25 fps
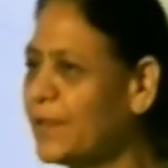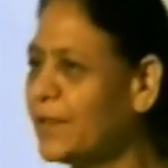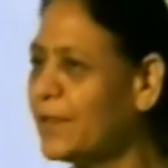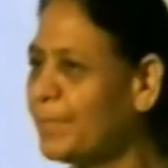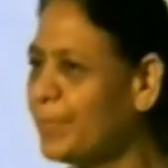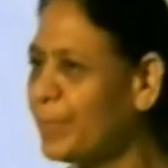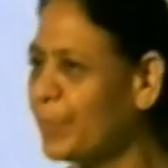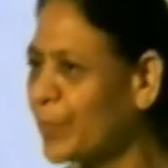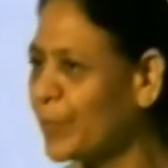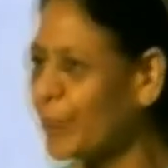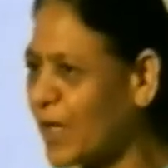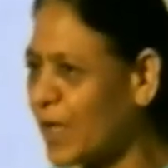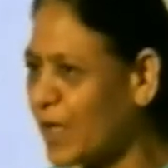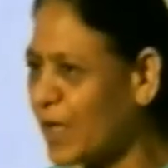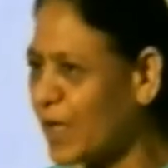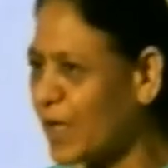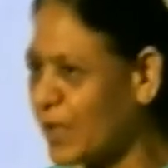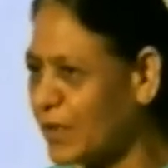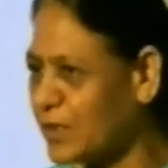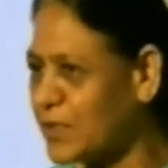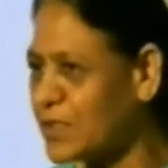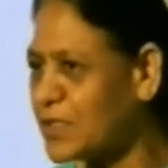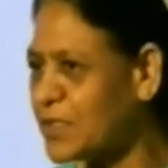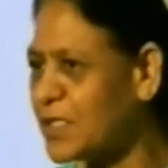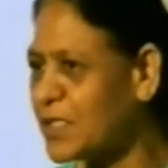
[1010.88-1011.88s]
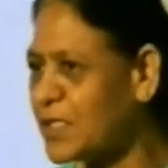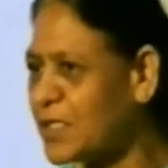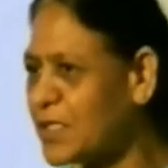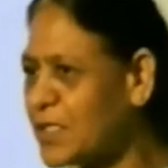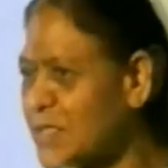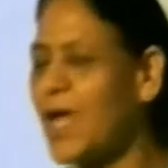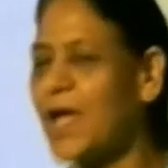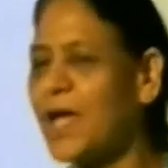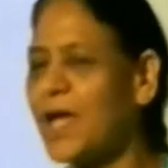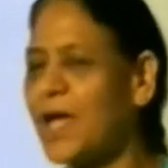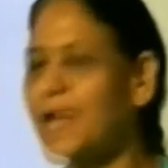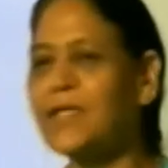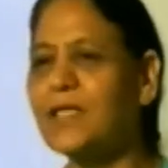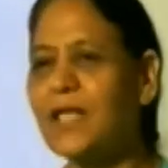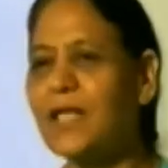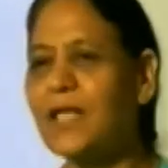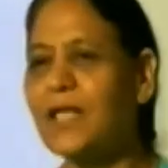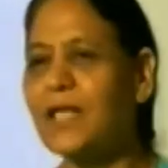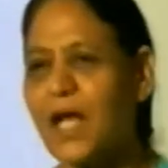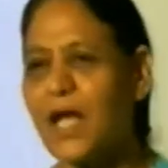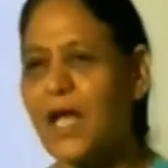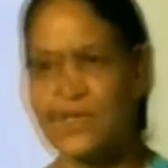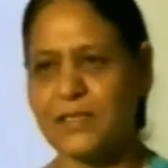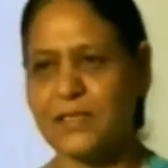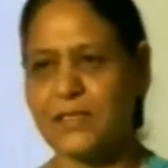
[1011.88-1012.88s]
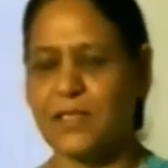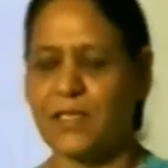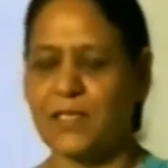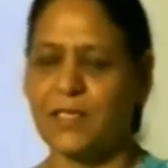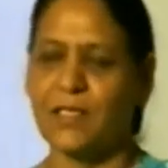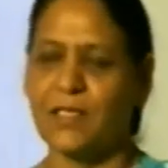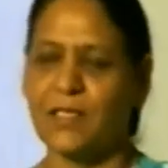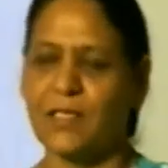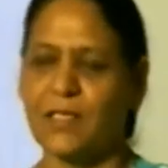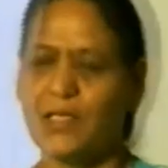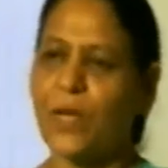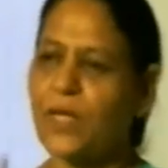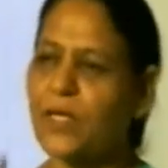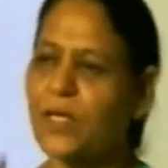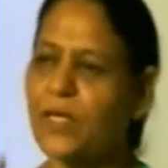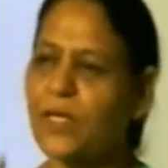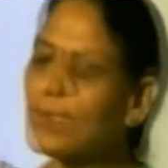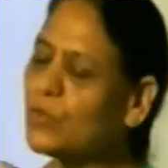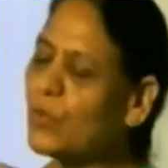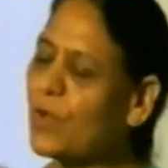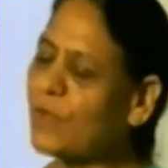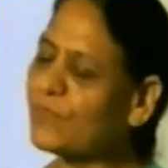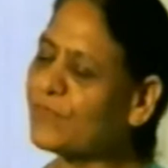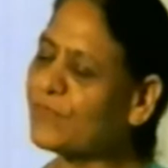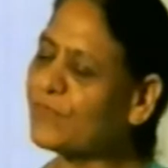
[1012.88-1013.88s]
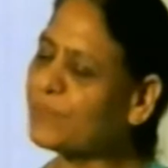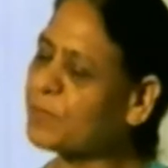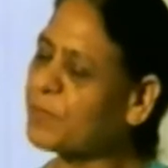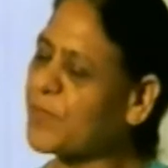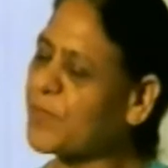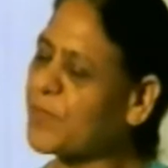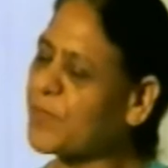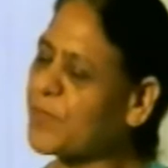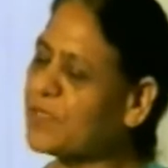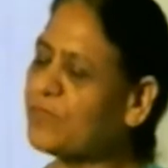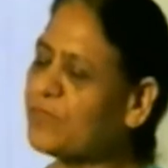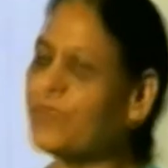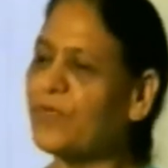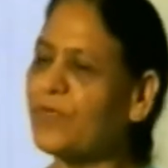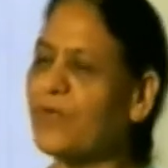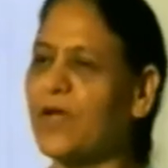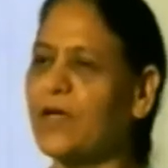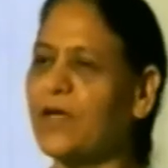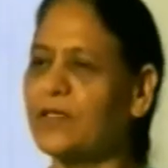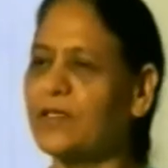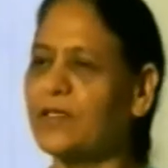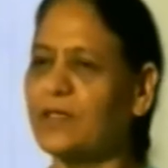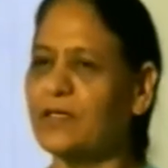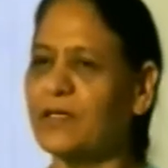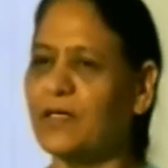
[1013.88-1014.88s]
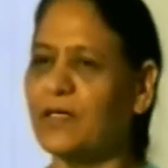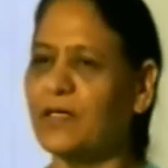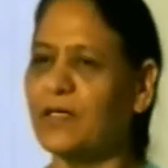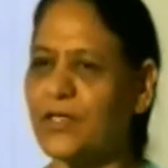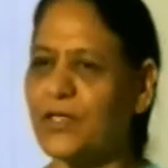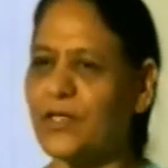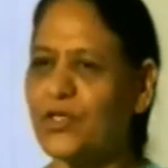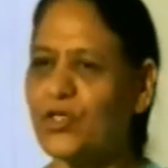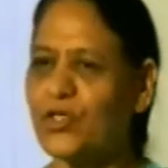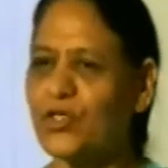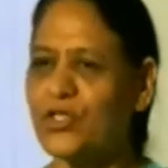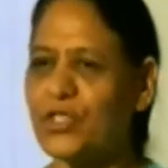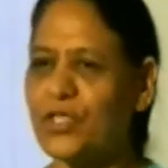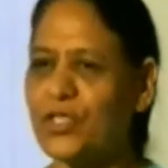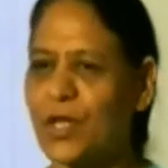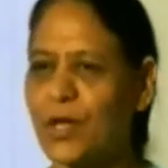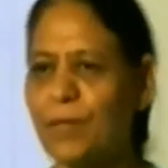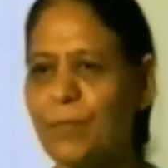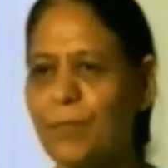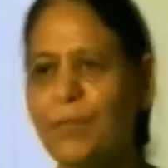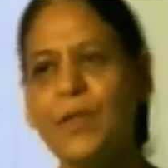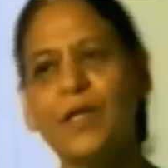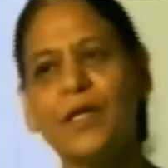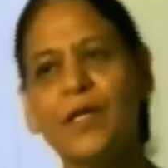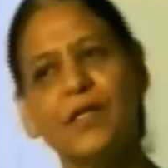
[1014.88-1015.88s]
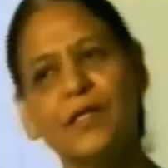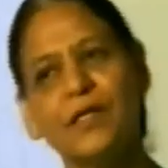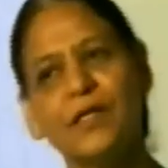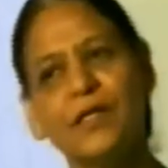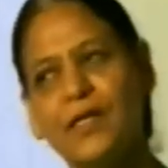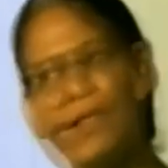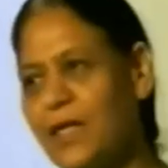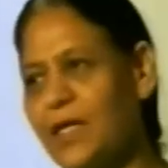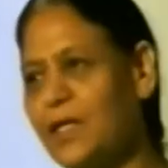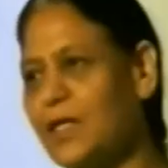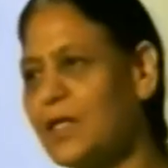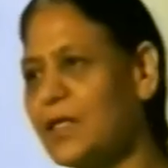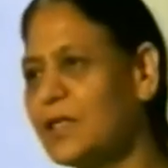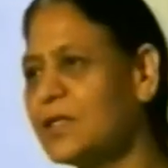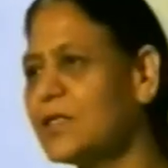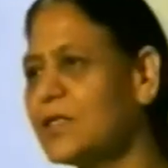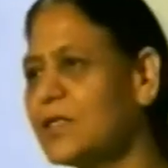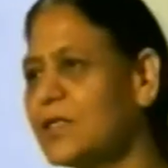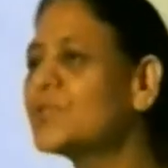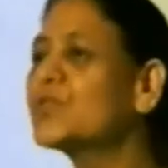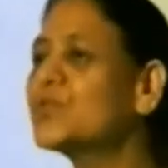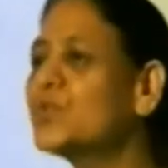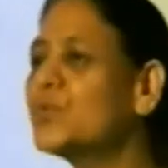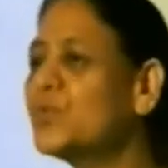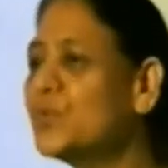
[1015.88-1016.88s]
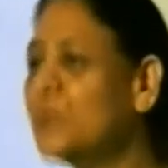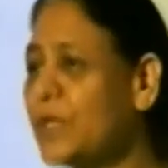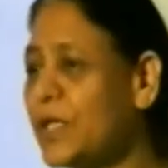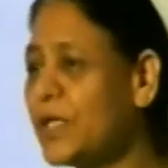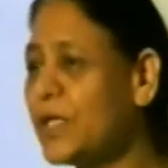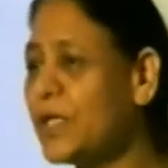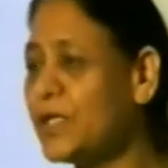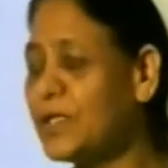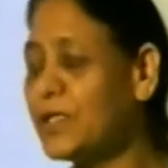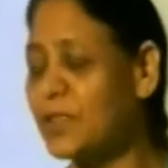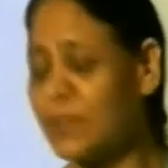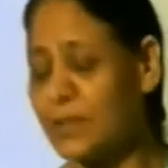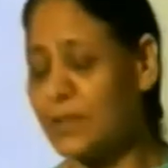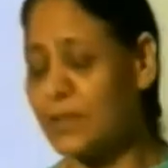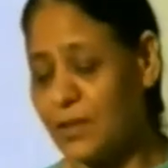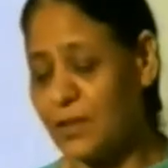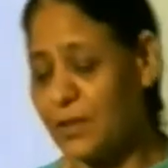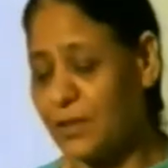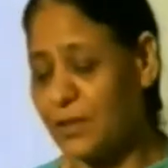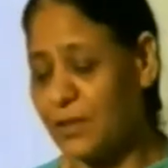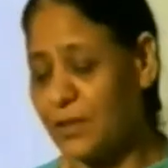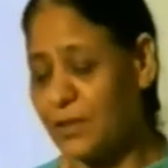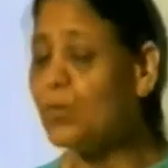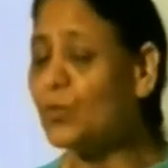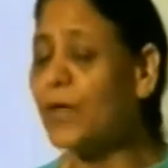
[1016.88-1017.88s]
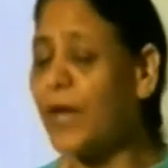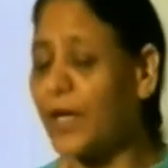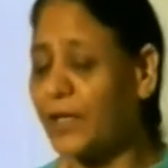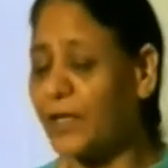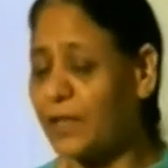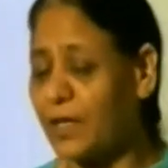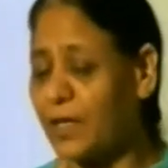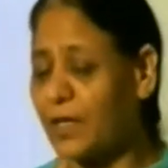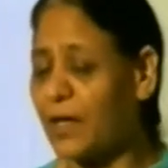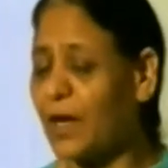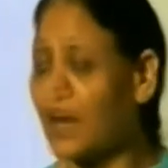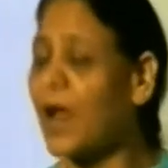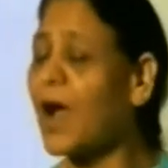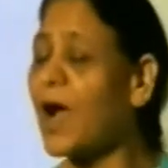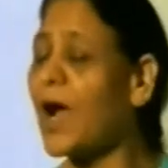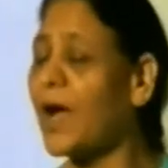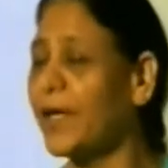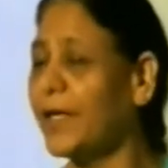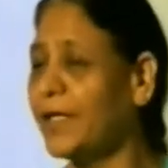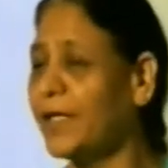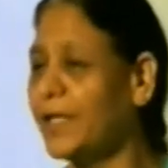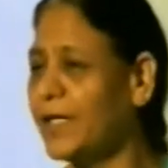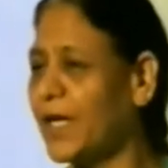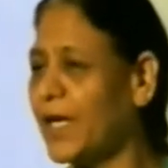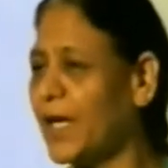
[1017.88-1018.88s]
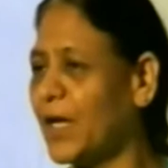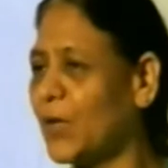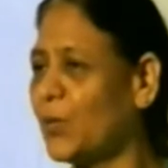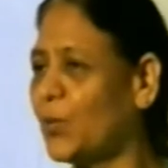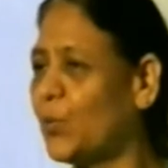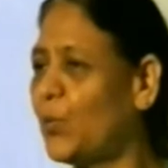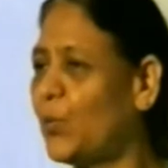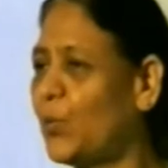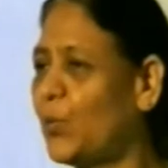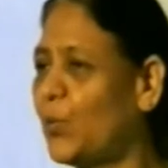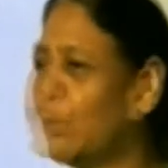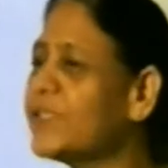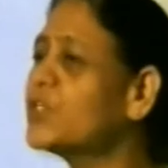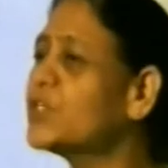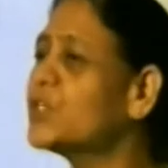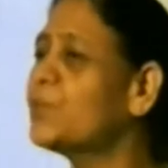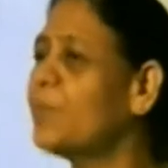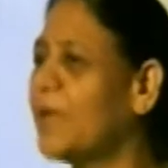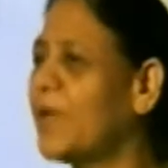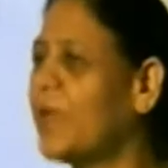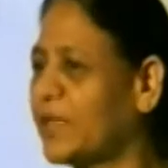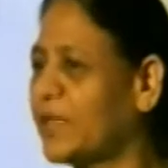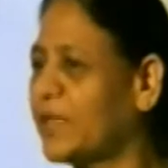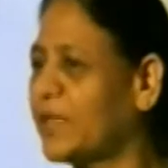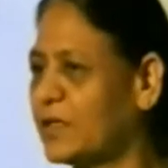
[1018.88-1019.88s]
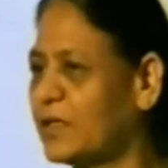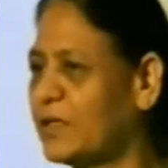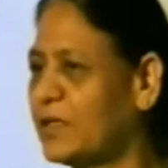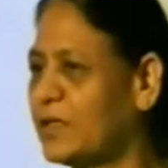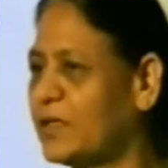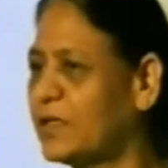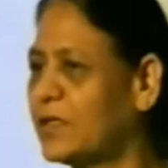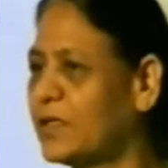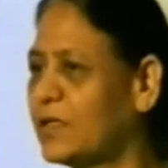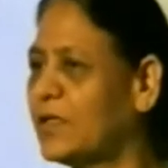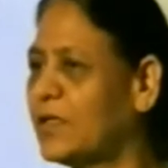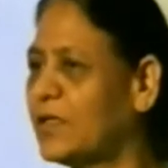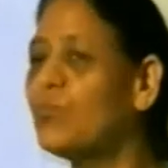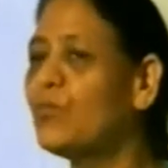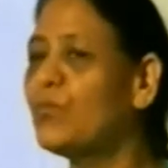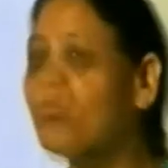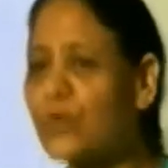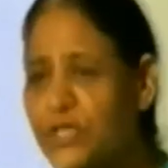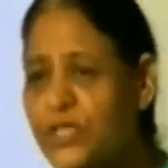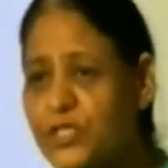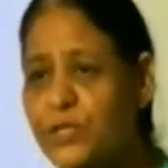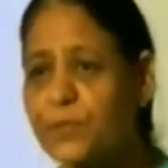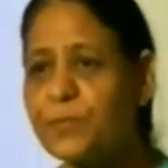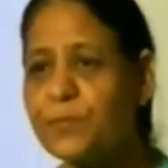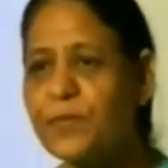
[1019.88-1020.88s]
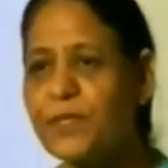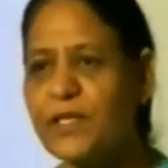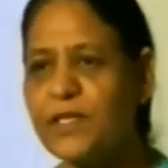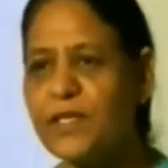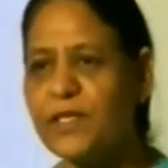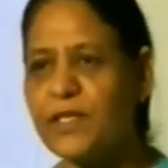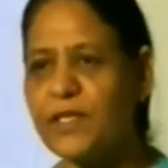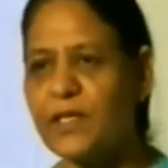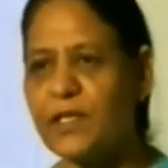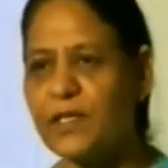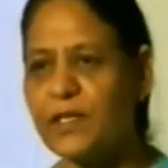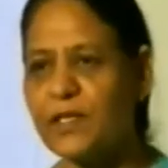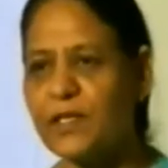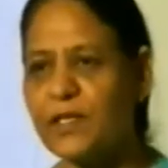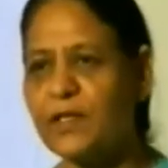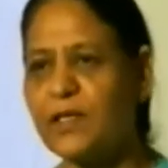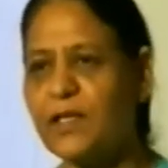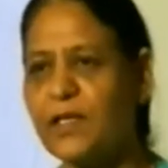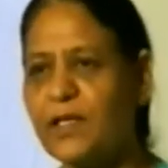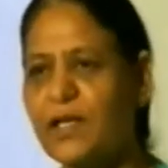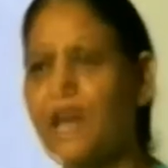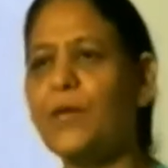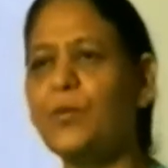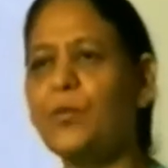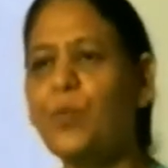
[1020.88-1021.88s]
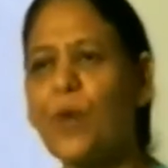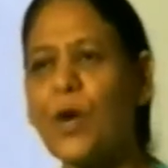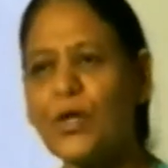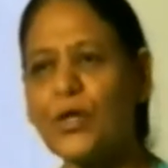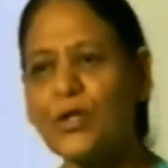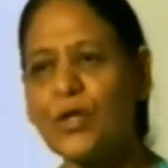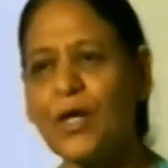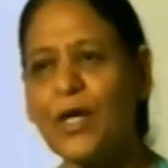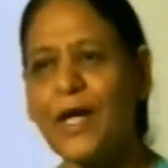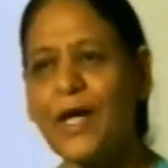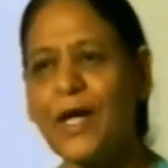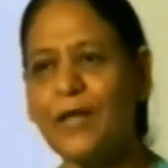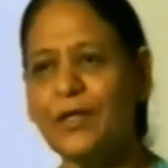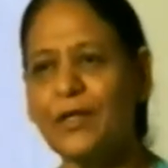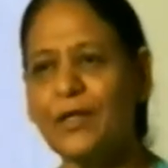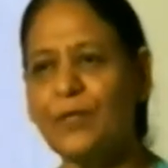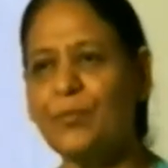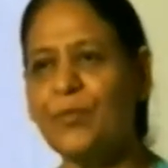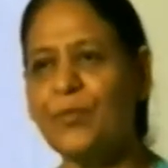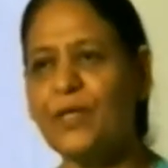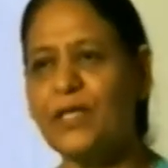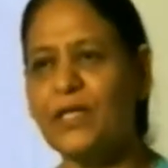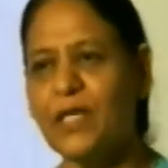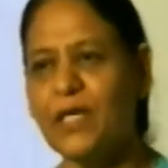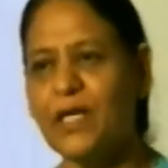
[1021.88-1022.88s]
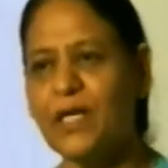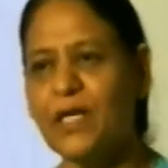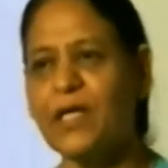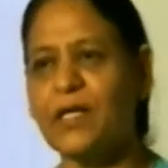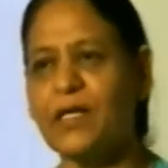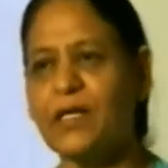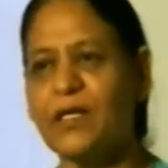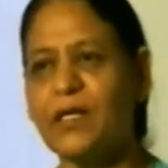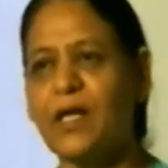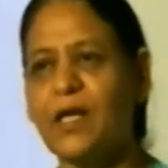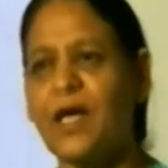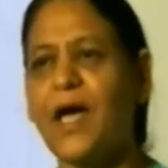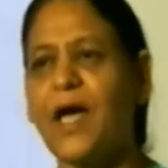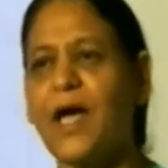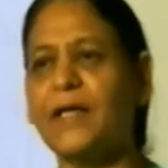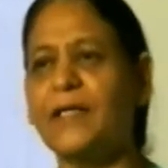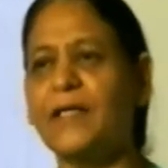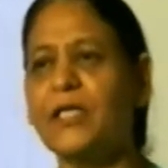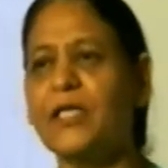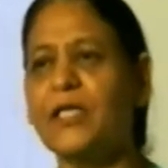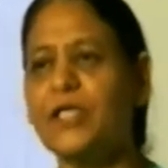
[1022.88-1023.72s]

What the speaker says: current. And thus, when you have specified the relationship, then the student, you get an idea which method, which media, and what kind of material I need to